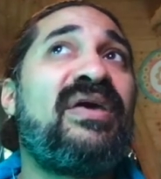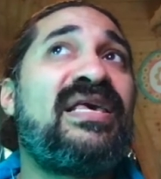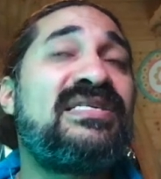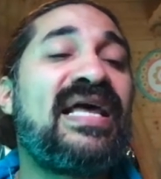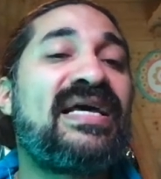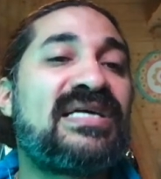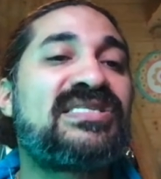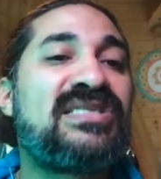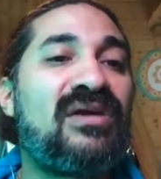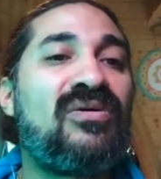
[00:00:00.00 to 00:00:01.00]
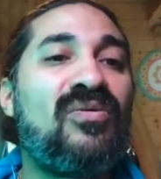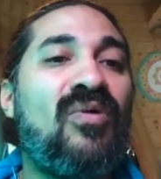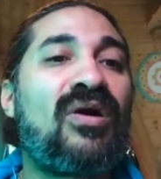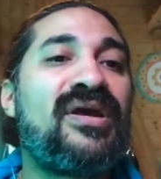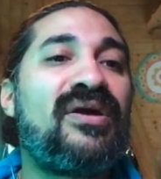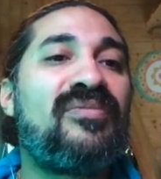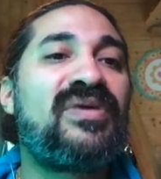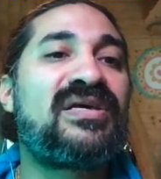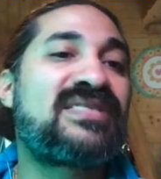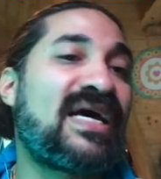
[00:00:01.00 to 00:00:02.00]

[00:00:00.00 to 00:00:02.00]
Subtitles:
He's like a subtle warrior, because